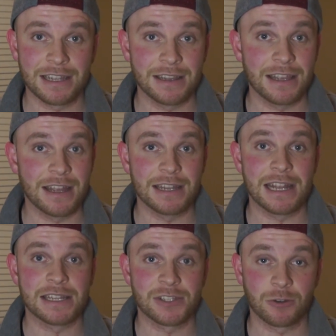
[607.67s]
and then
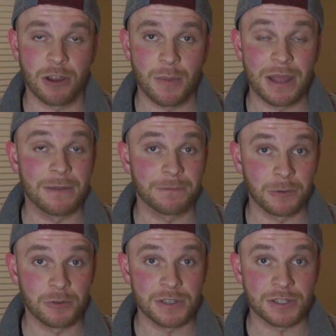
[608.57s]
Instagram
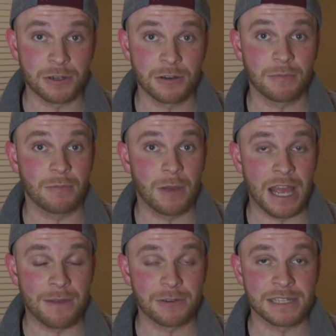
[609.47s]
influencer
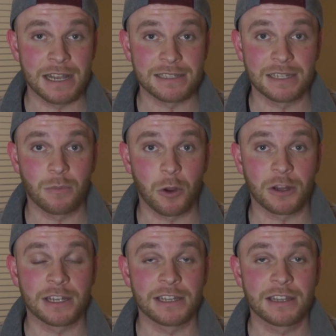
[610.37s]
advertising and
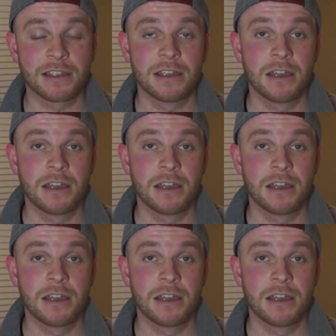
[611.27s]
marketing.